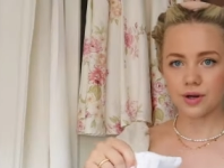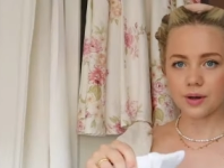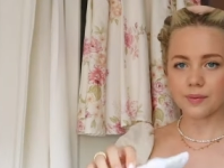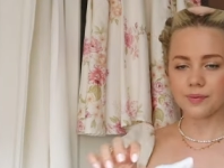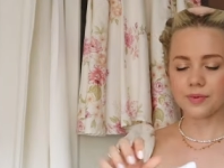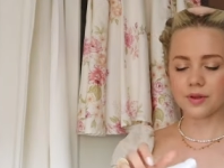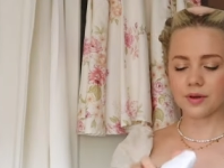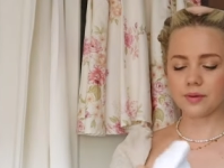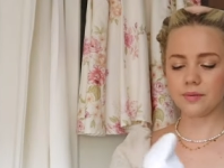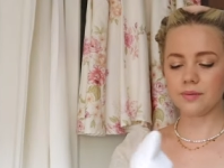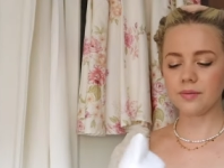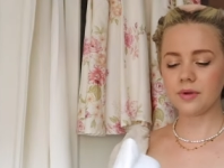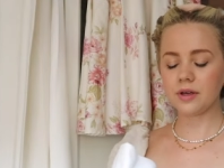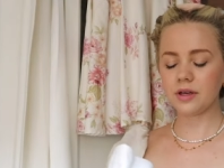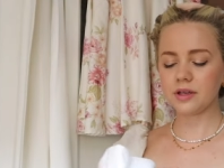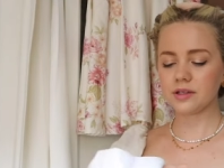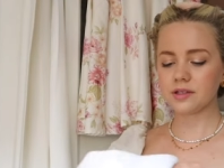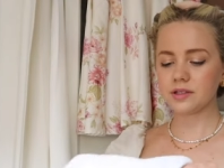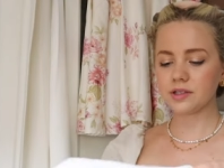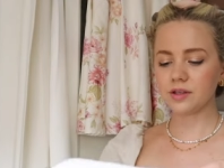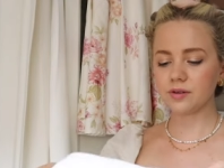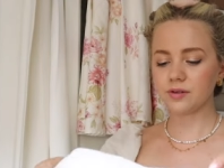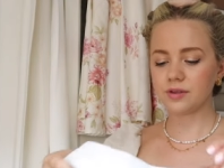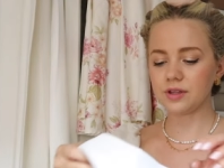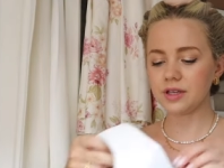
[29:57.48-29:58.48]
grab them.
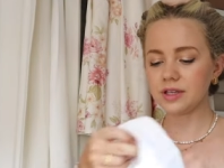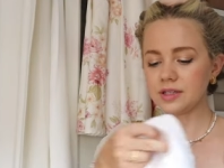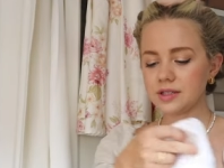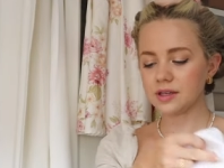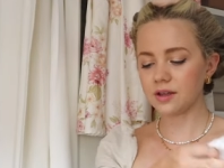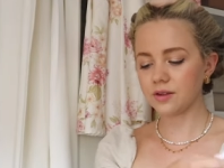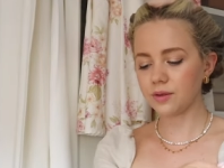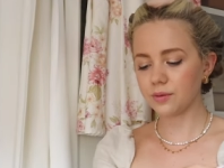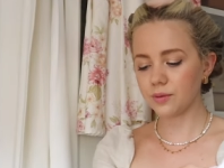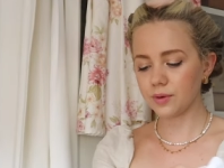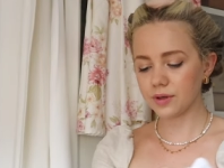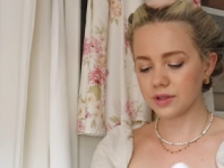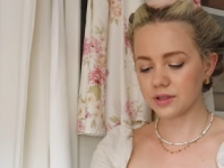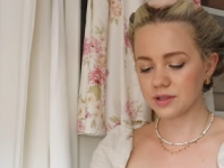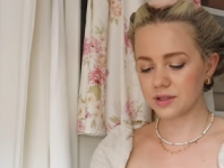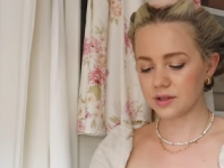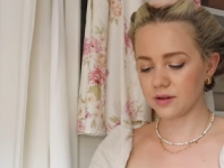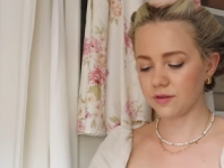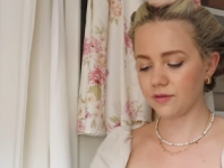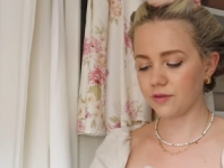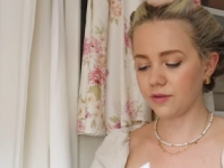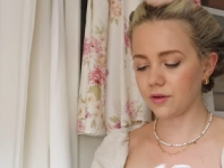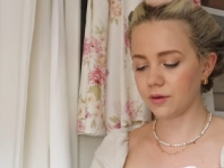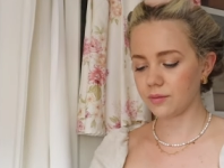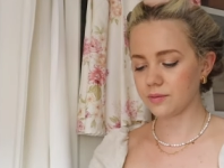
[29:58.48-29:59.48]
So these are the ones
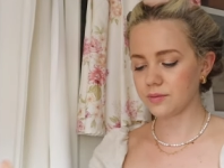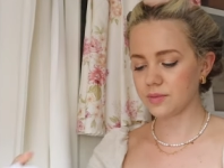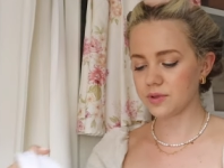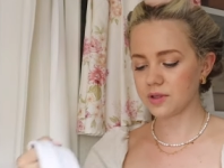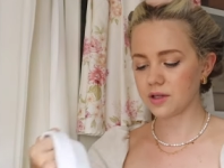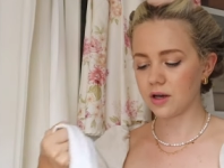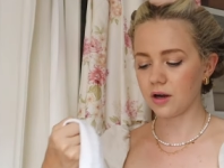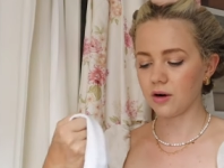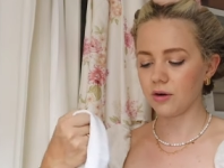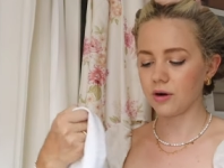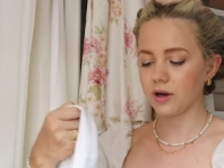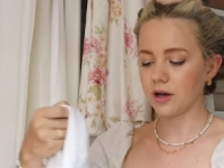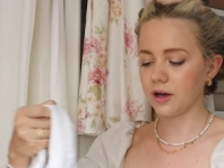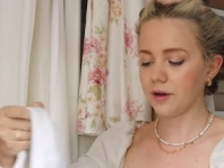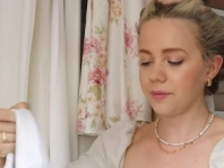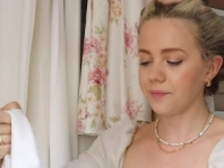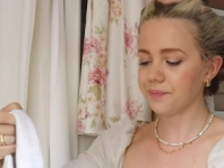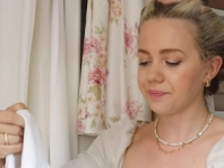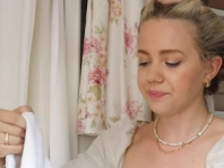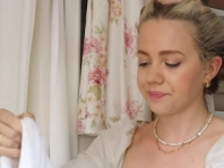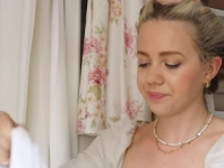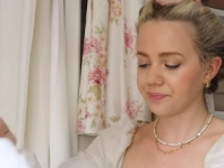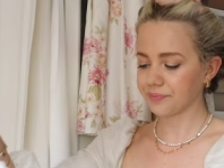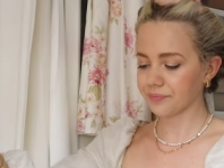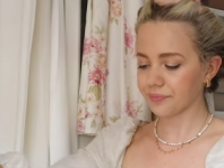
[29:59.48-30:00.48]
from Zara.
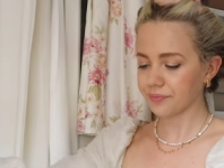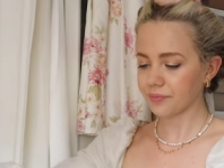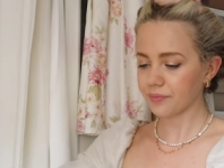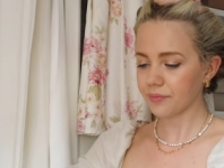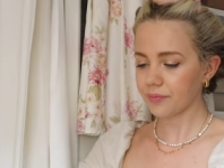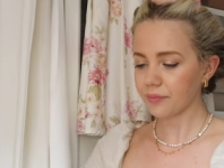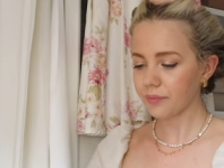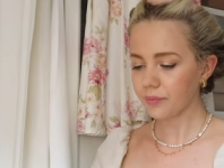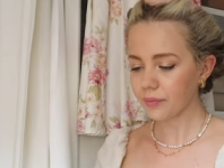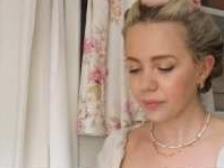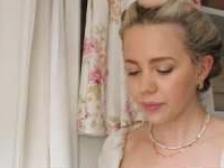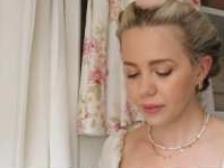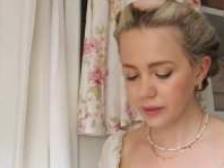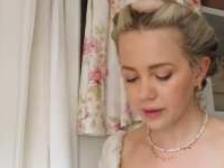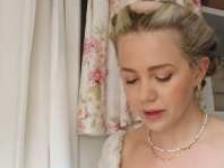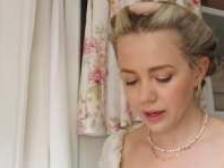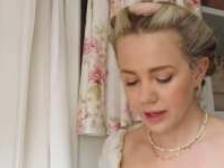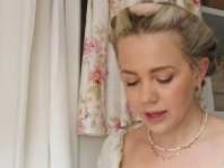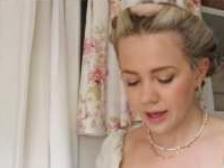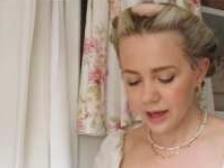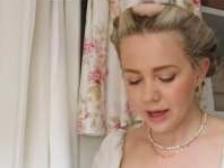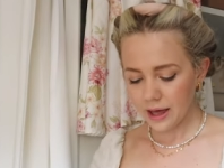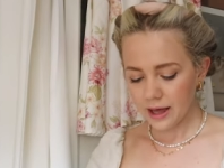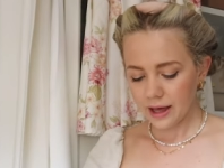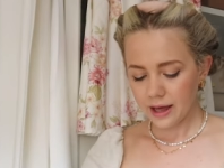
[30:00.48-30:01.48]

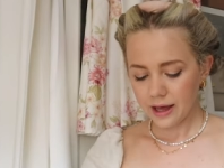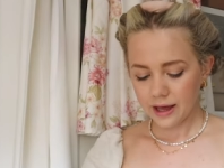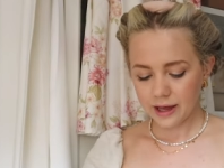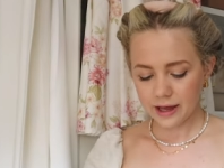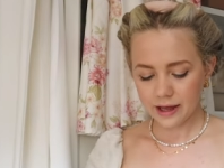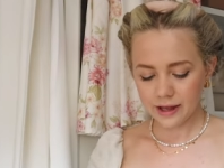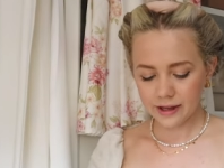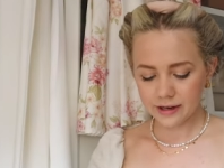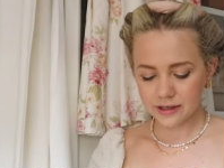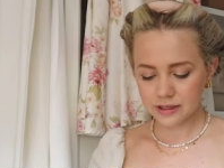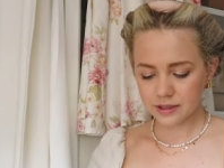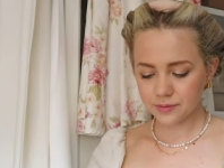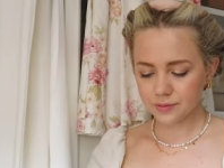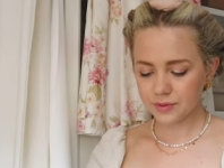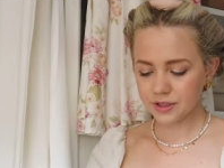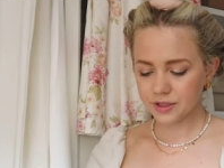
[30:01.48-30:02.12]
And the